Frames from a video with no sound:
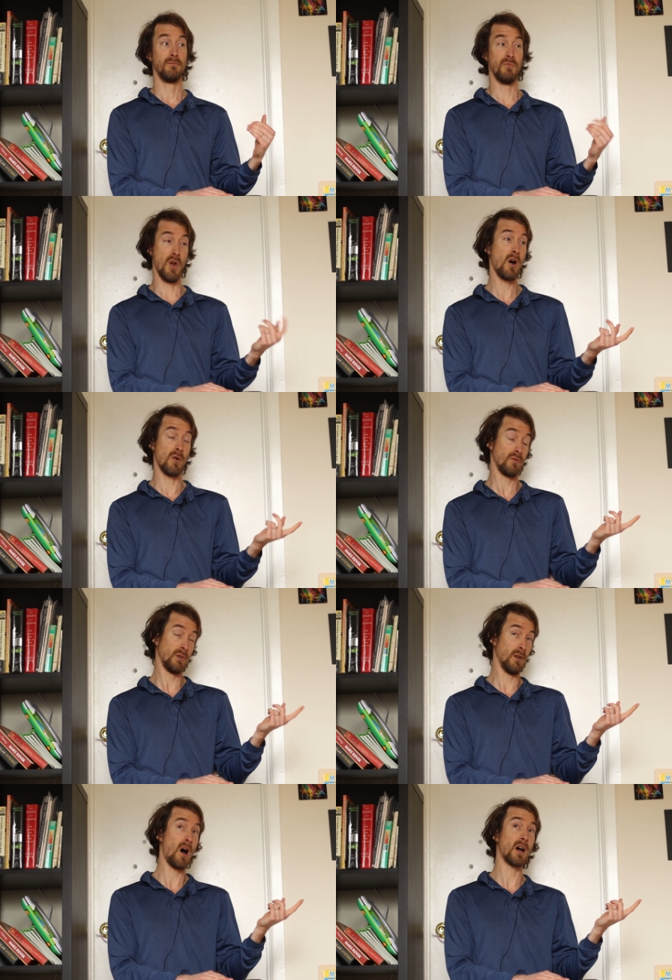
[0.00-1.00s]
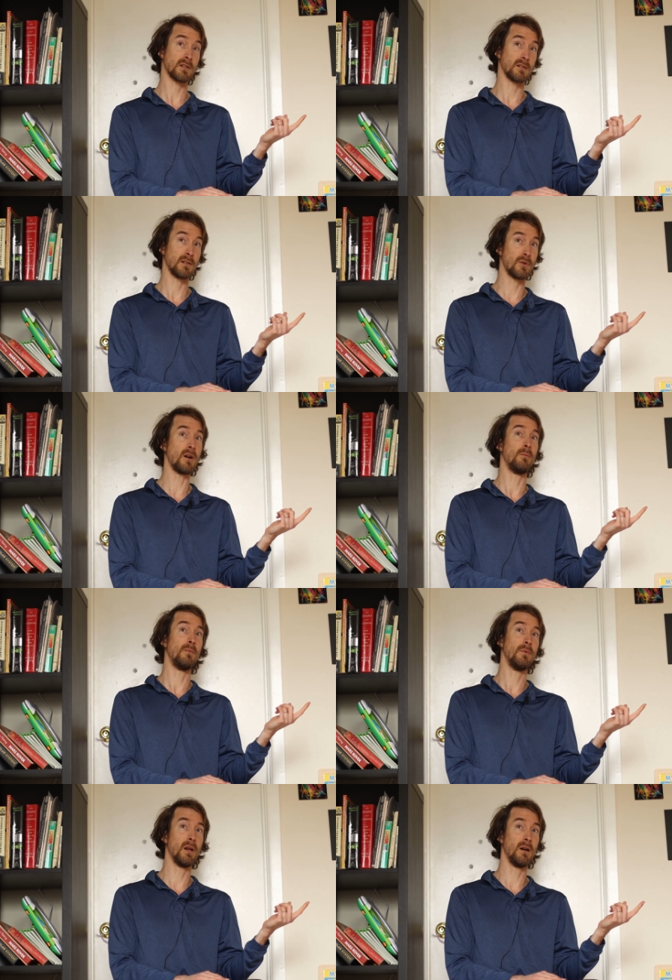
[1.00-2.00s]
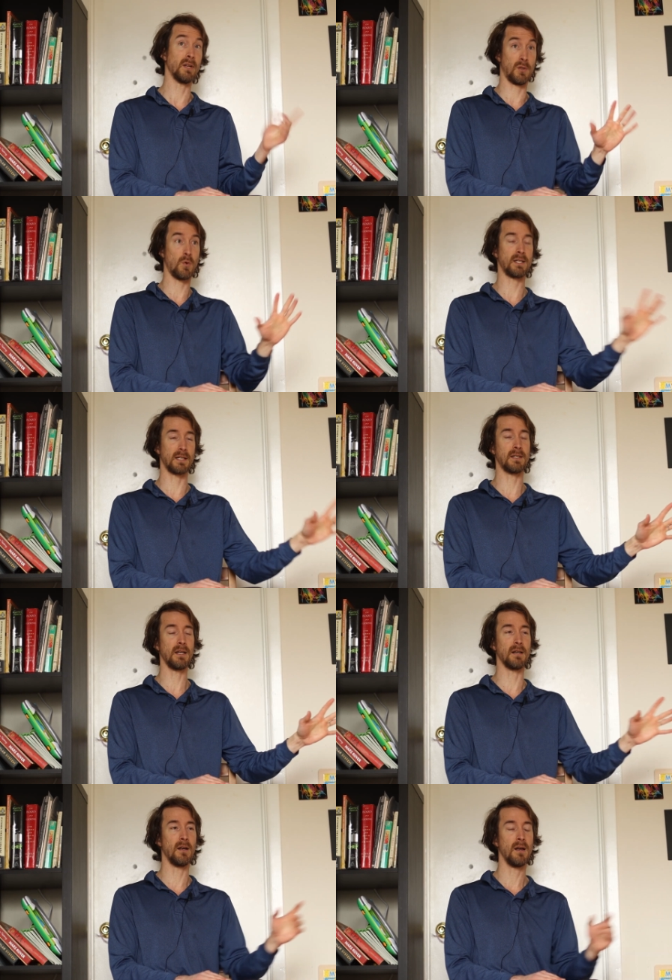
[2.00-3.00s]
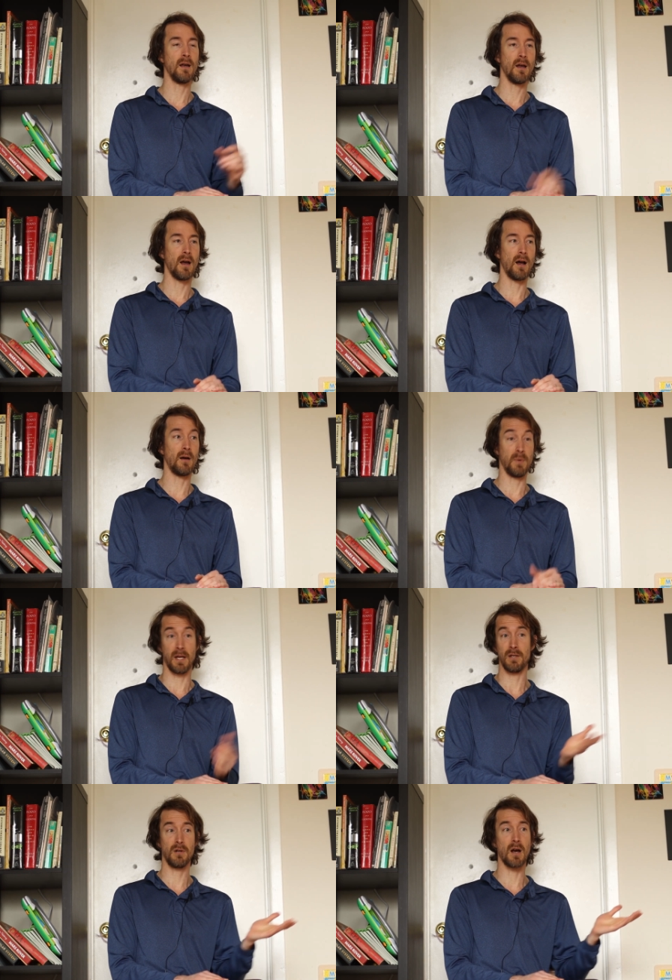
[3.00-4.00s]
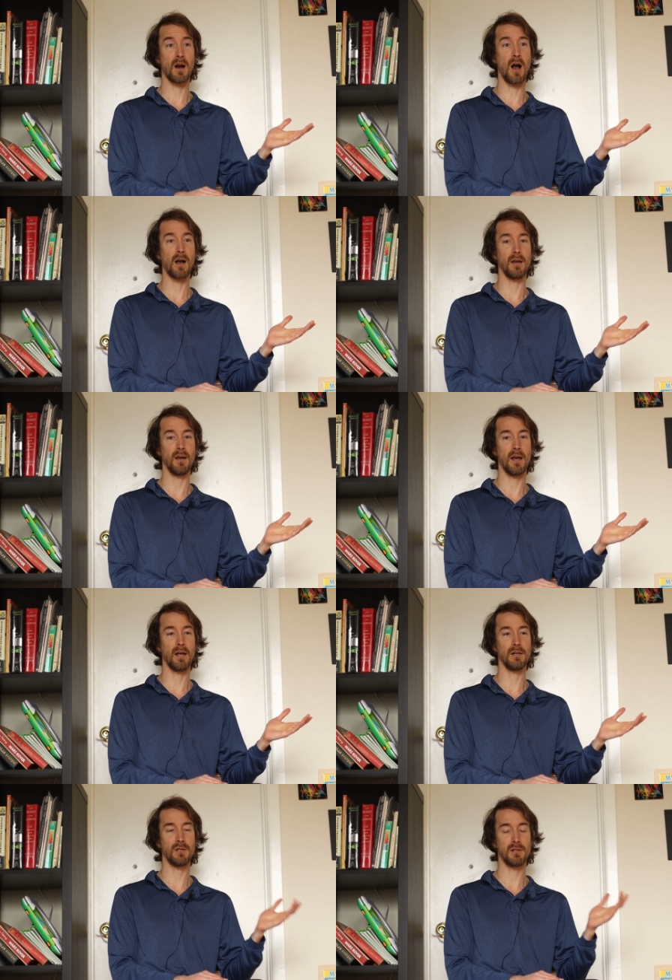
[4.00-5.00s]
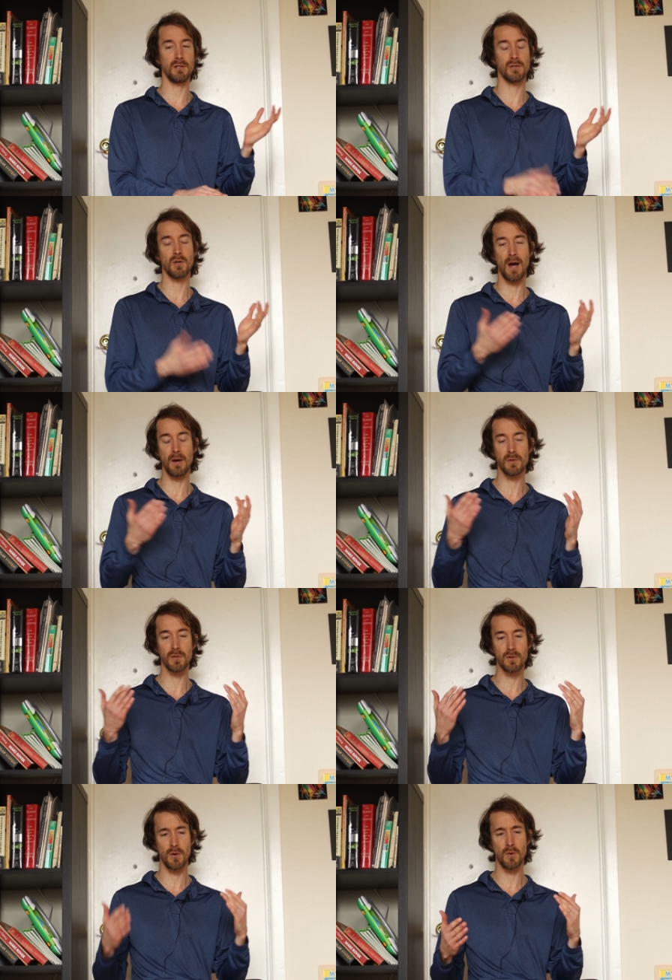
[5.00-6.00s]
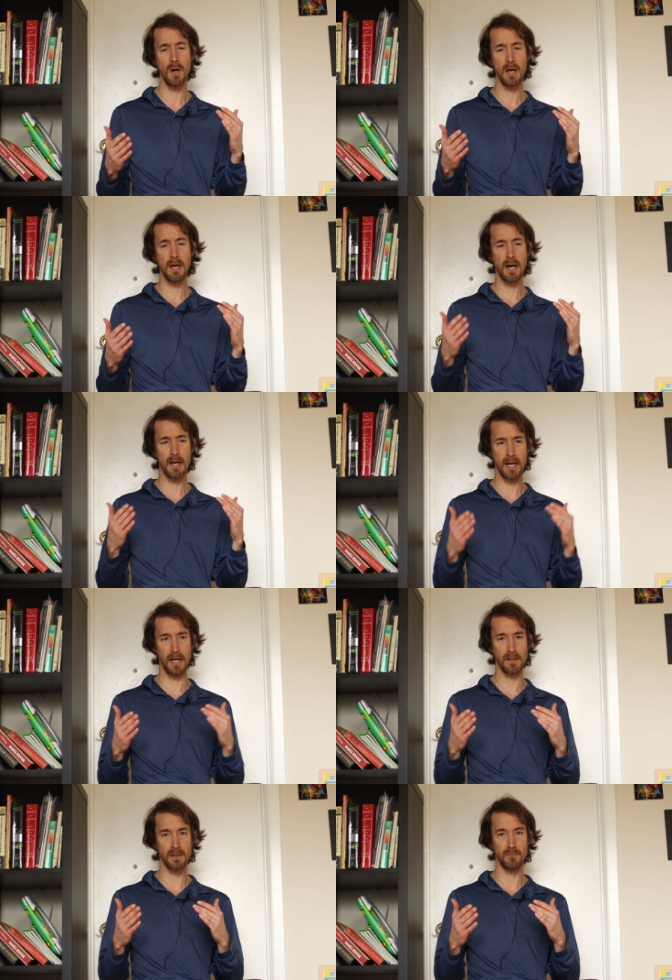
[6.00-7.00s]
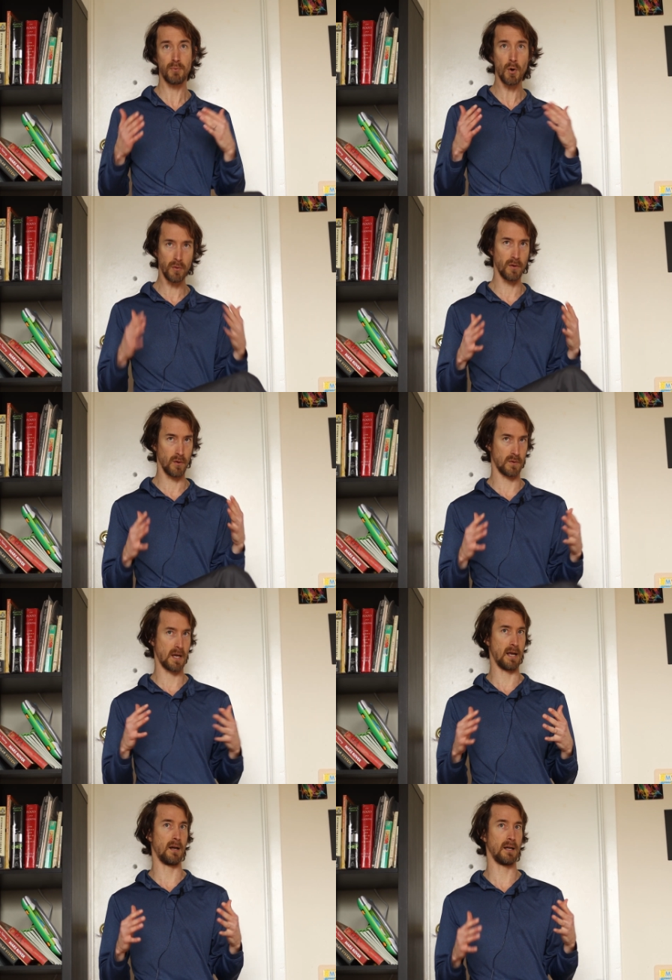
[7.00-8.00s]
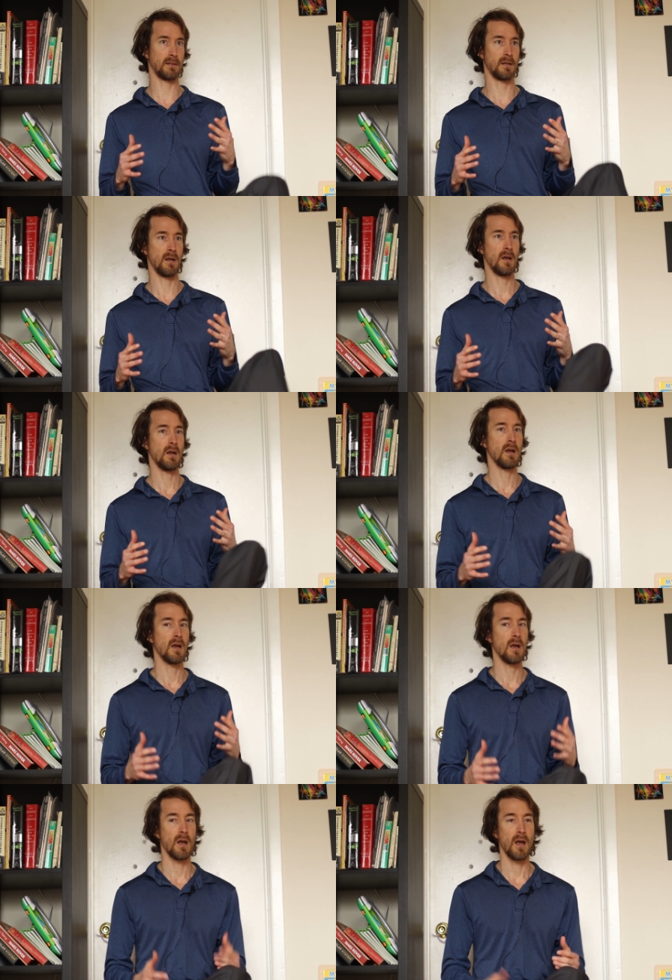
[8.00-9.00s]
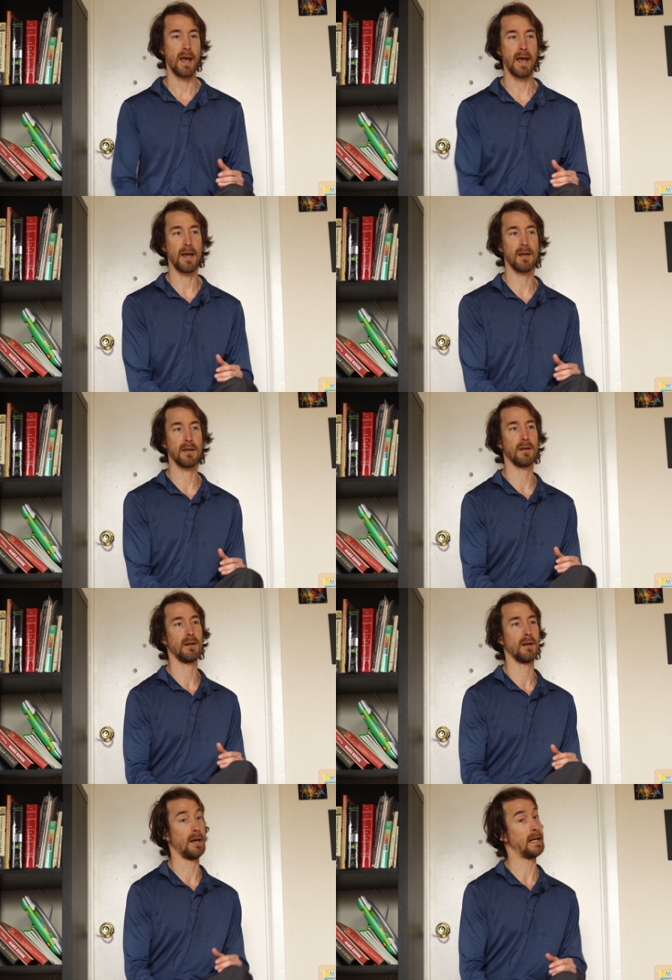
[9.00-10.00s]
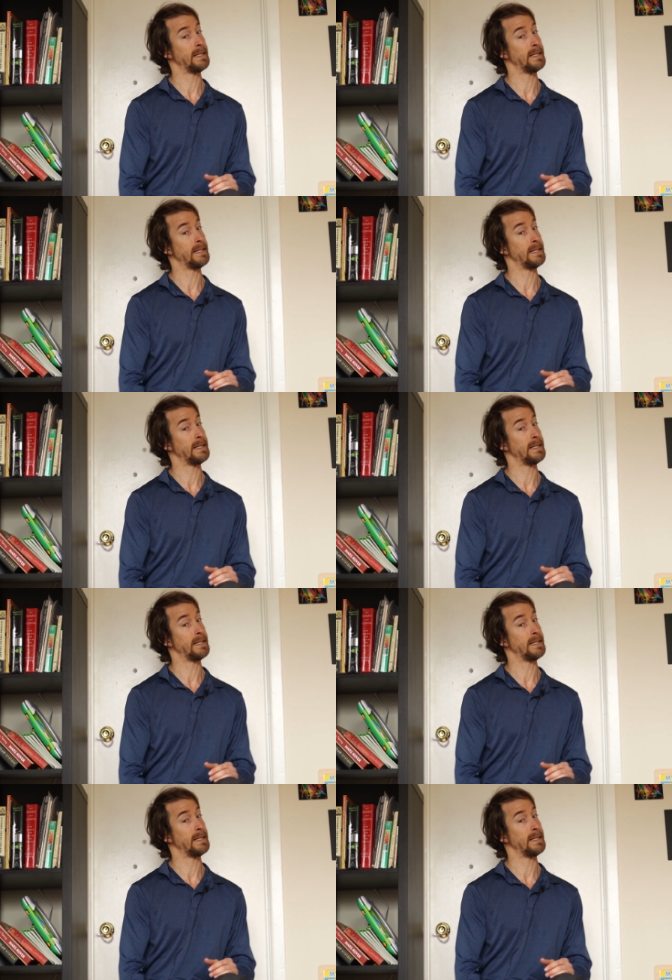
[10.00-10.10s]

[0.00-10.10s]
No, you lost to Trump, in 2016 because you got cocky. And so I was so against both of those candidates. And